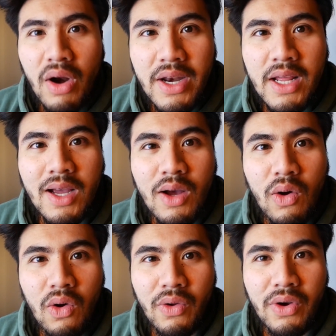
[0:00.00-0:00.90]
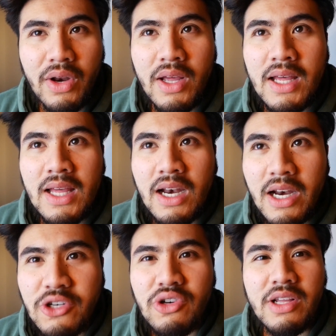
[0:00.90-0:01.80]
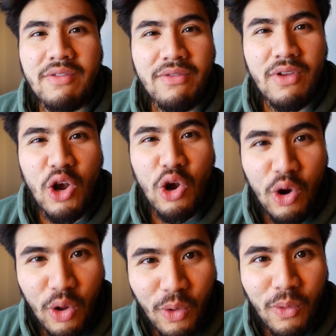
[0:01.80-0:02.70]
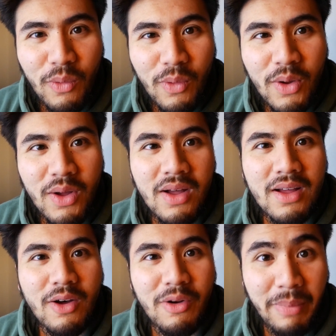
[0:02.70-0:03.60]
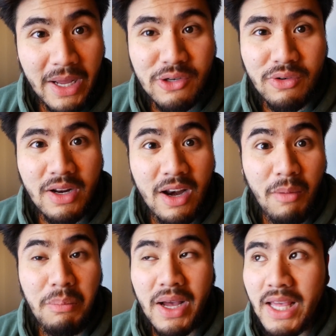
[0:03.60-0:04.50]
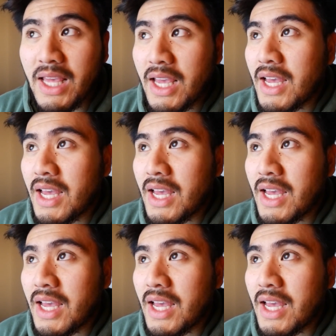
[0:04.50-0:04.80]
running on literally low on petrol in our buggy.